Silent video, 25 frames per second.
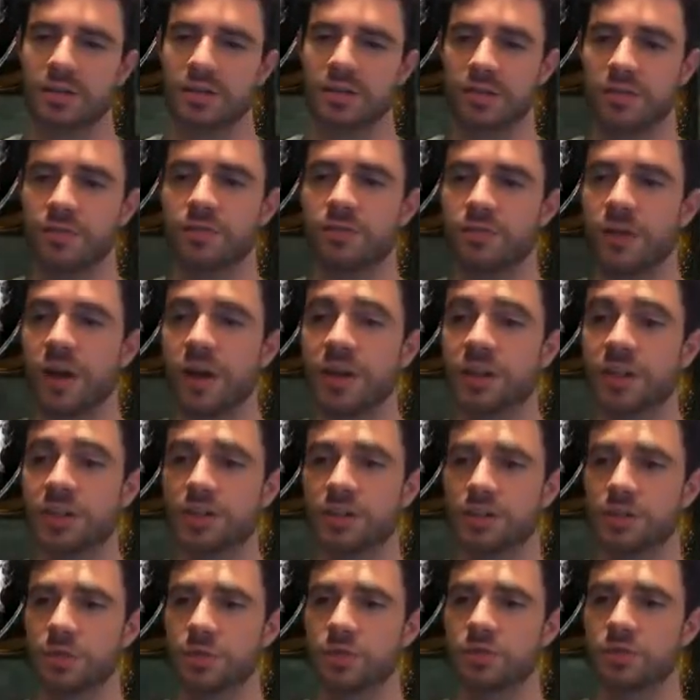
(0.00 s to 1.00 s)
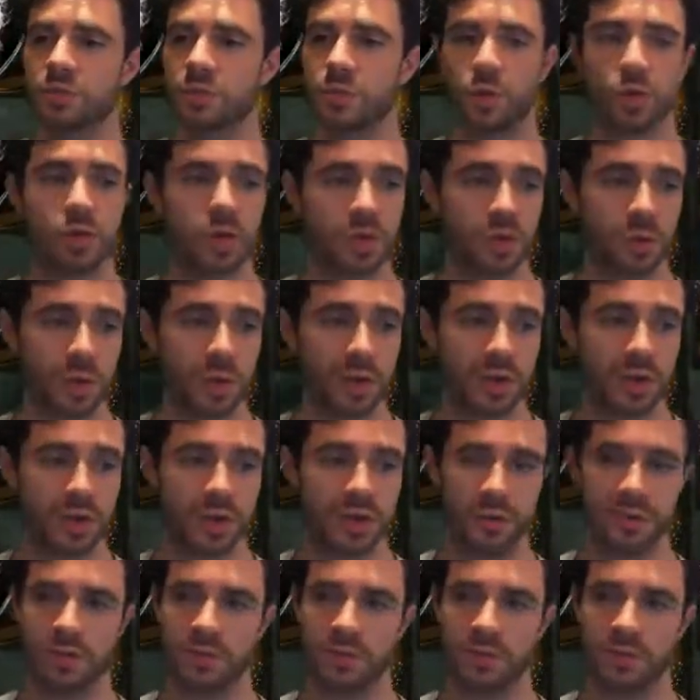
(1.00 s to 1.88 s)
to find you, to work with you,